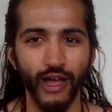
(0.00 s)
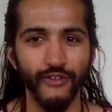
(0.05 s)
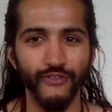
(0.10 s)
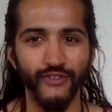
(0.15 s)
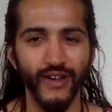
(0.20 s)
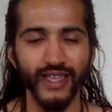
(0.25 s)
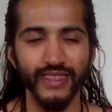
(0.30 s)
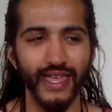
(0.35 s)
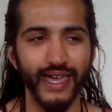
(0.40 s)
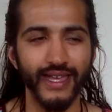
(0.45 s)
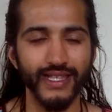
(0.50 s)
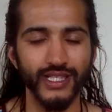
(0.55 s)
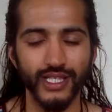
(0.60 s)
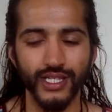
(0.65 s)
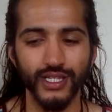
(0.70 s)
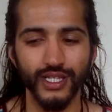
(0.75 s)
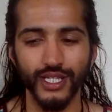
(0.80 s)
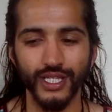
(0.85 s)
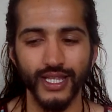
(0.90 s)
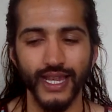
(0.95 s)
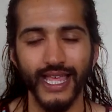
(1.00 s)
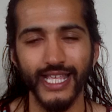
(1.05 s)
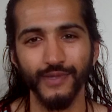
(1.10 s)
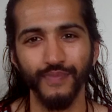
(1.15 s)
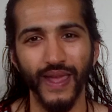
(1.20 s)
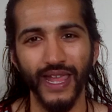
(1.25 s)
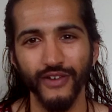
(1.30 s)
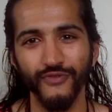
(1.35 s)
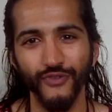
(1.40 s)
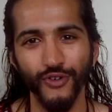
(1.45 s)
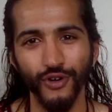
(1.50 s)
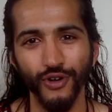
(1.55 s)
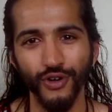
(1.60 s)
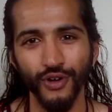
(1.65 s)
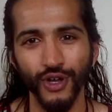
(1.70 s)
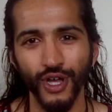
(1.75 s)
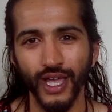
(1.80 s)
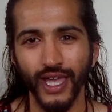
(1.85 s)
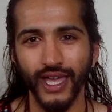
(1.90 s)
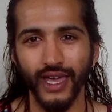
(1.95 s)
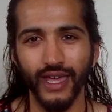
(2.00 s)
I find that it's just less painful,